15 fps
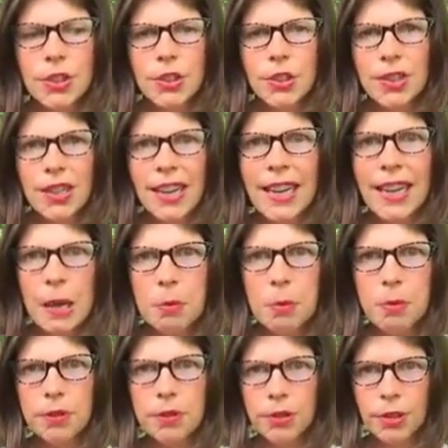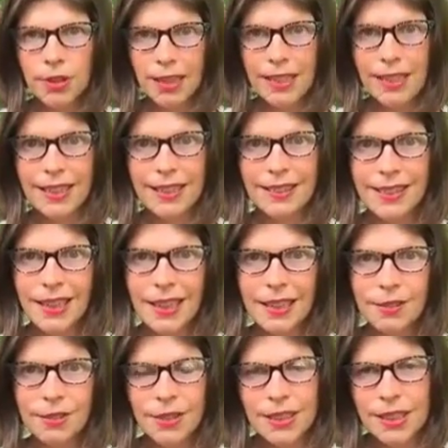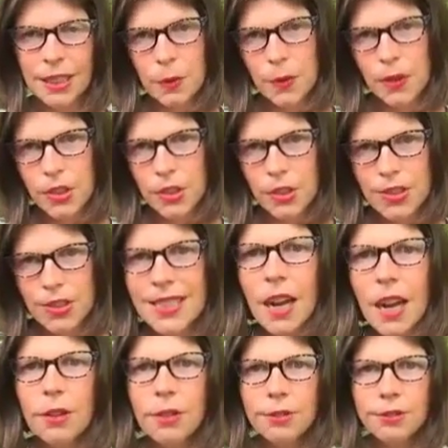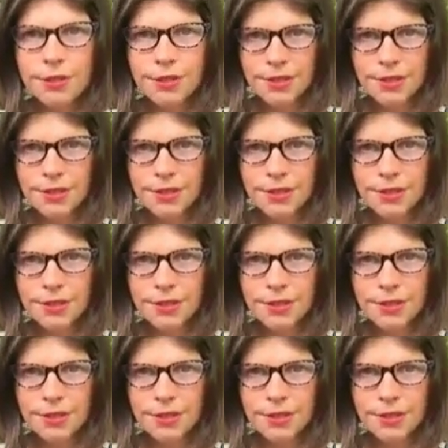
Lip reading: you're not capable of creating that feeling within yourself